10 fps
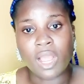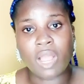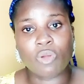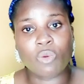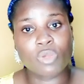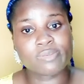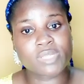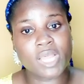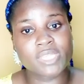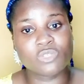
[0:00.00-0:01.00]
Our
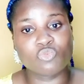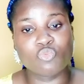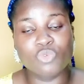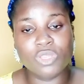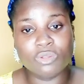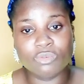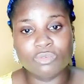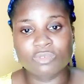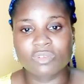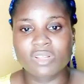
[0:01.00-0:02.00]
website
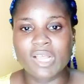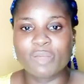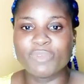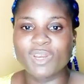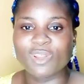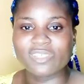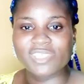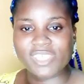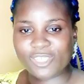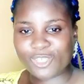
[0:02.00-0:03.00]
will be
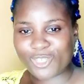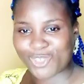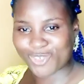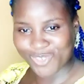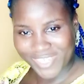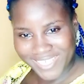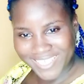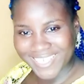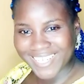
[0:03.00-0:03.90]
launching soon,